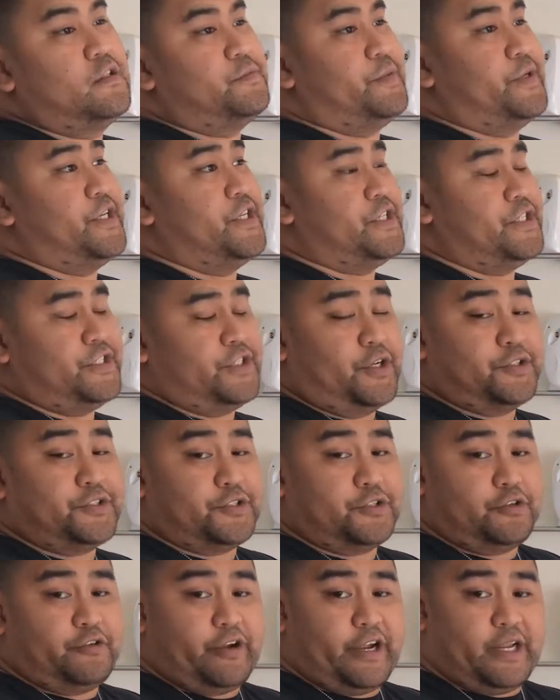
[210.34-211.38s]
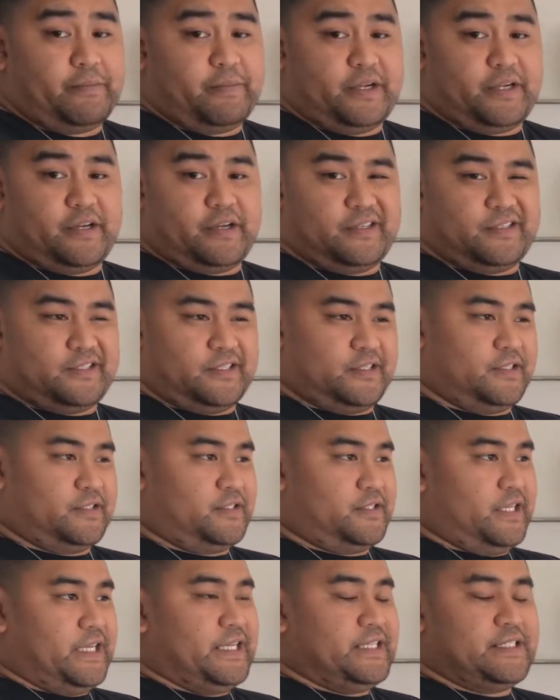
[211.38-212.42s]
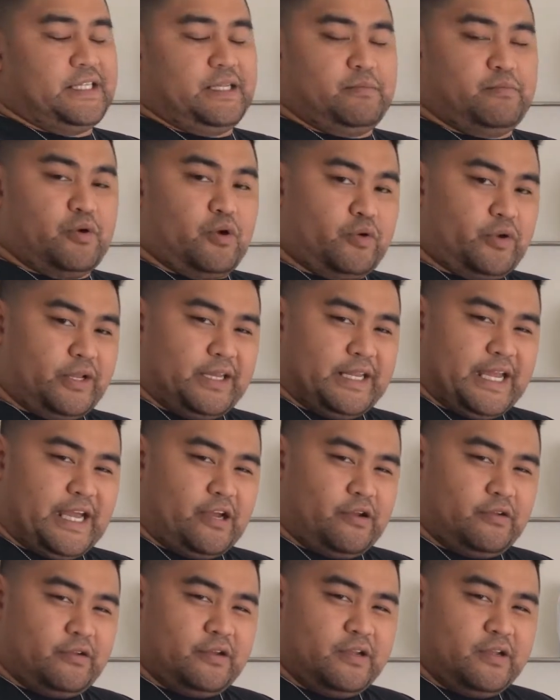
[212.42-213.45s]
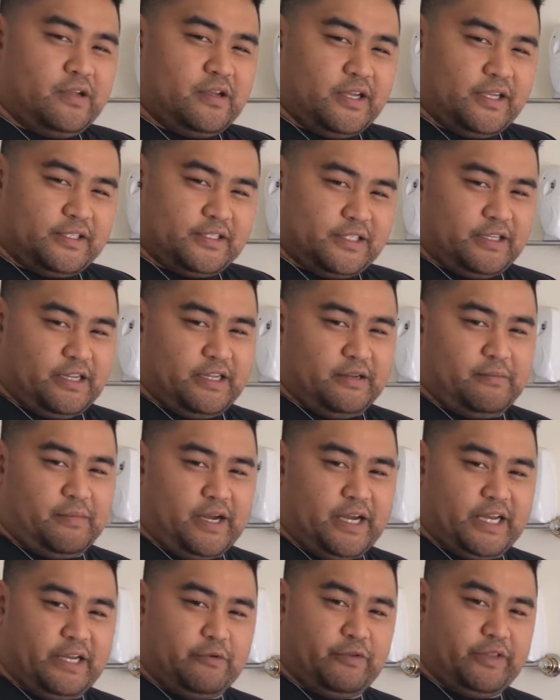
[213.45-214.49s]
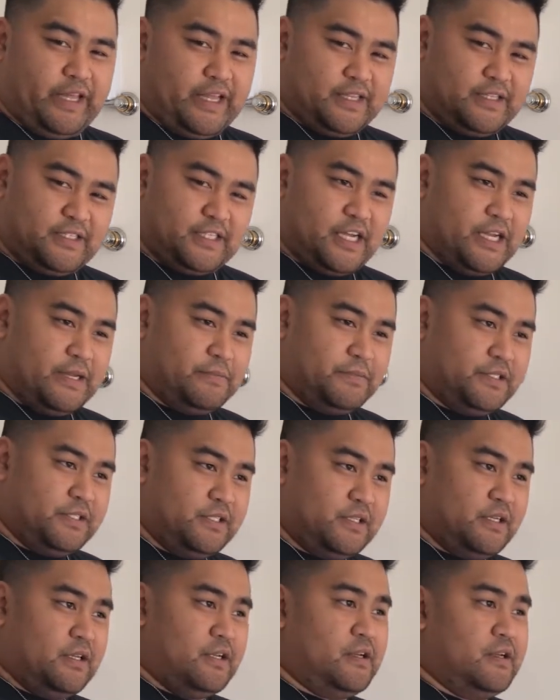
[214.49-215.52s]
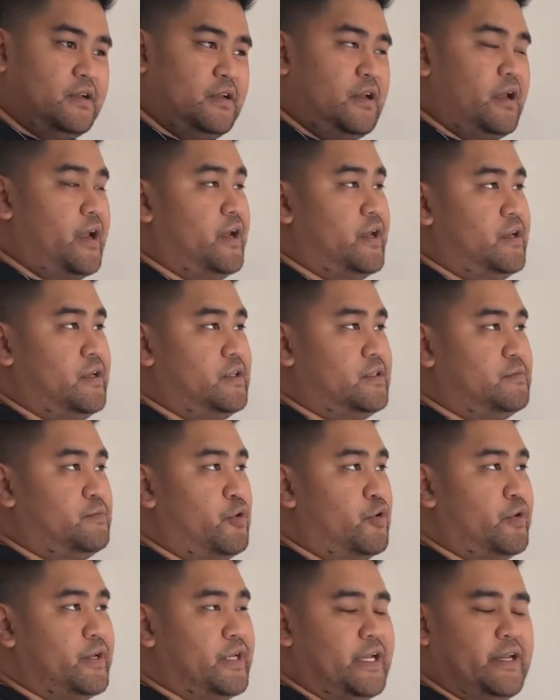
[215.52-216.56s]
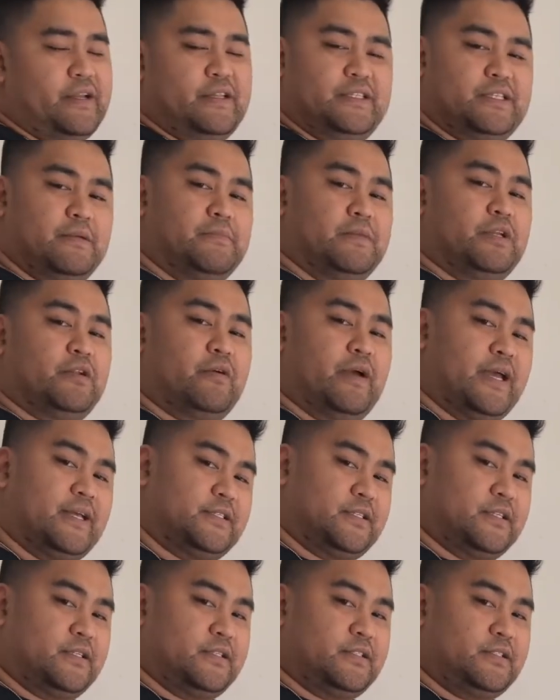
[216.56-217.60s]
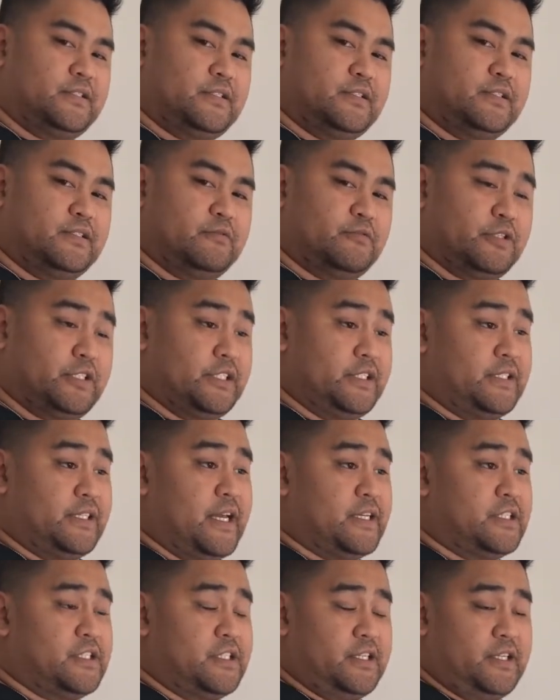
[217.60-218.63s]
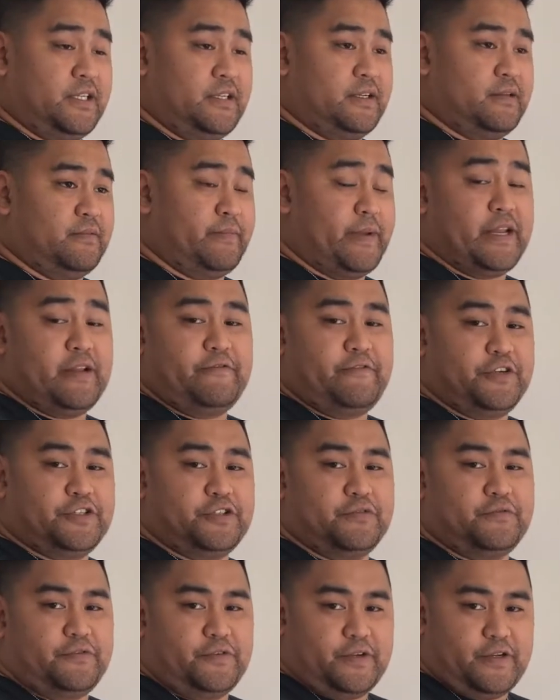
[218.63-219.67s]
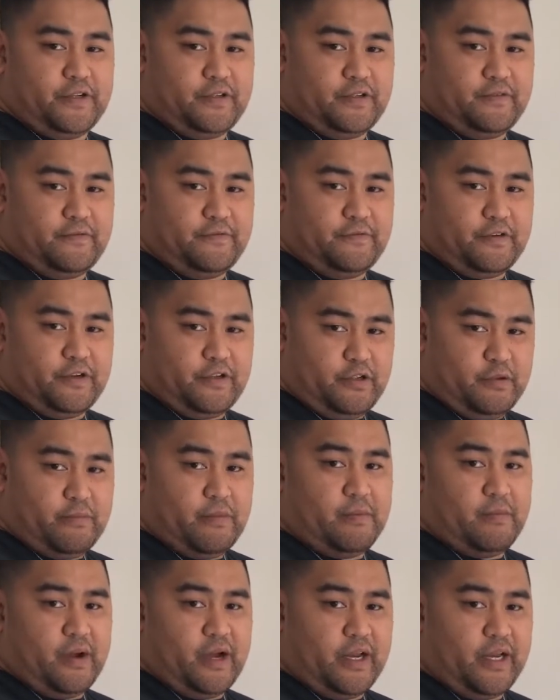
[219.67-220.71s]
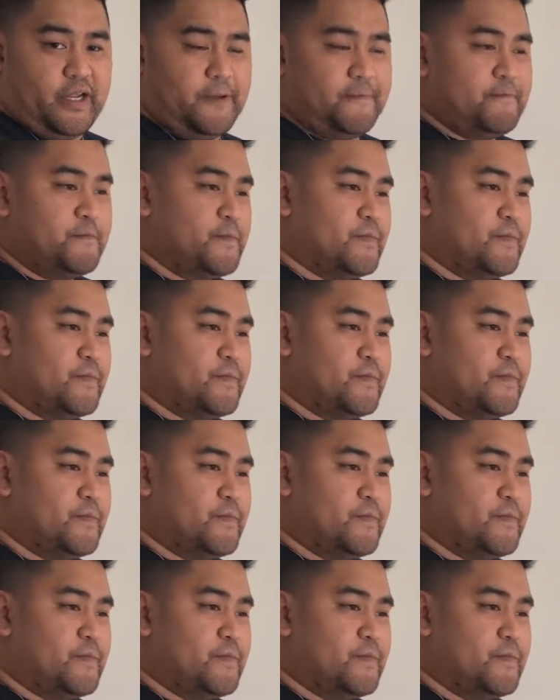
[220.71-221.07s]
Spinach is also great because it's easily broken down in the body with enzymes, and it's broken down into amino acids, which is actually beneficial for the human body.